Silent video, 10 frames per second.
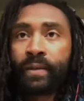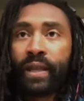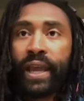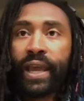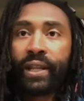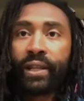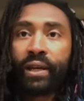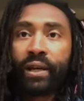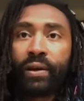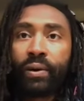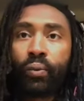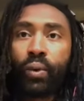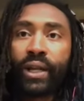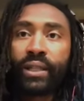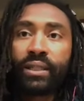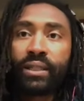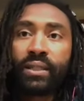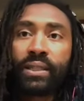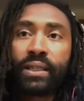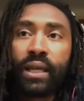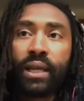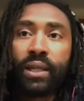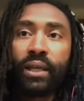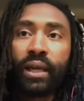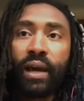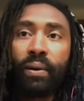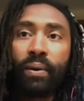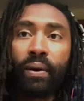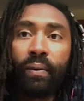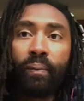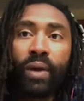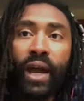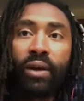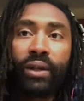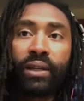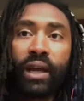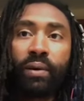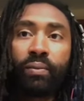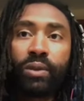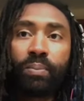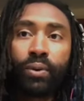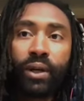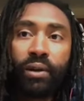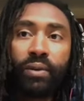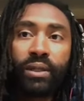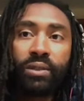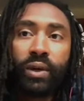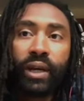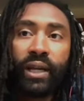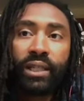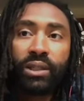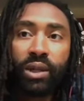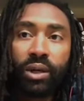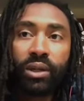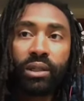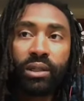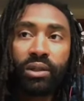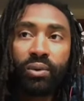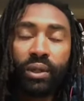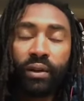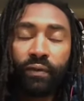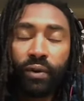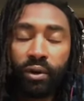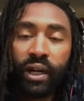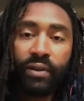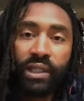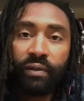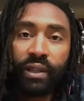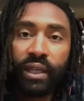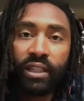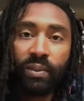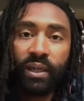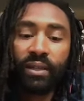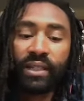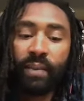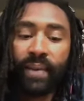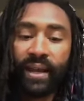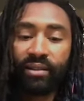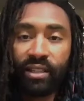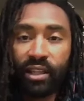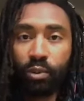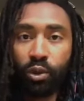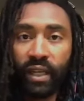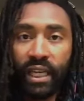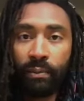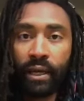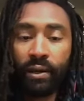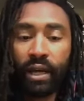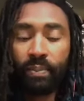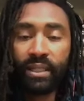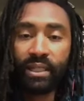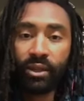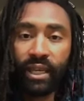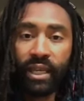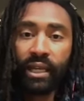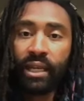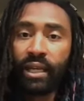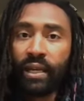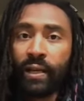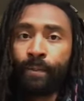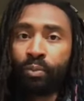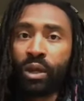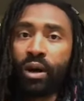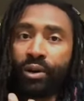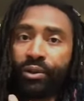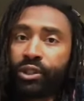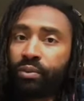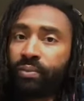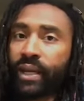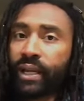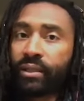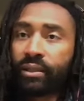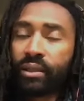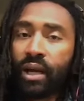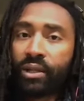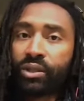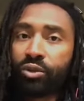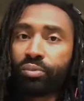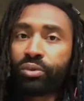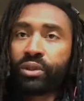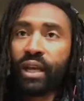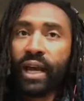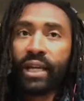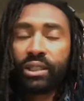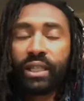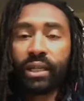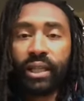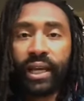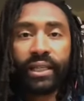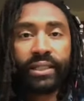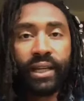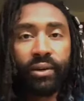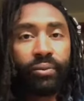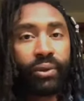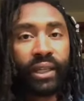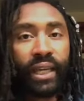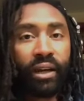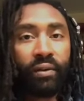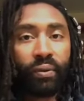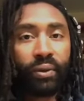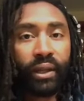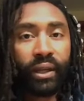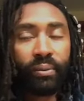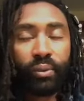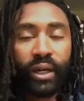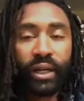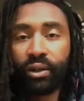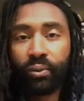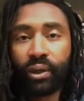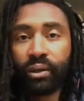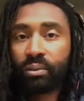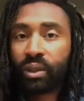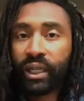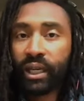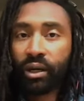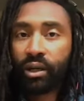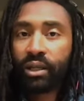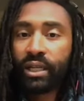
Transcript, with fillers: And once the pretty reason why I started doing the photographs and everything is because that Man of Steel movie came out. Up until then, all the Superman costumes I didn't like because I don't really care for the red underwear look at all.